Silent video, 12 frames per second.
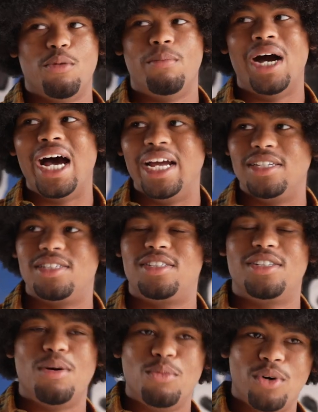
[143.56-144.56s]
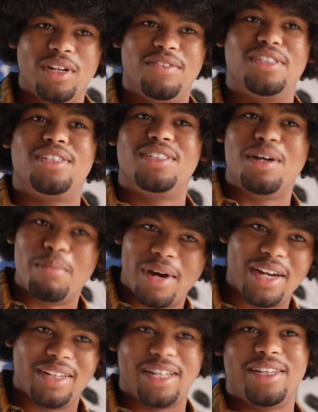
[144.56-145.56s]
reminds someone of
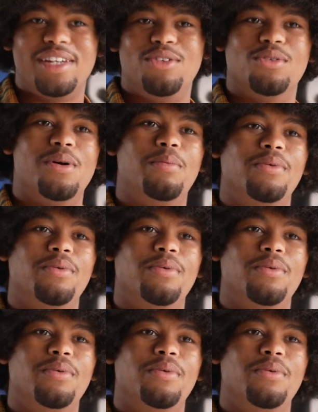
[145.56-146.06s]
somebody that they grew up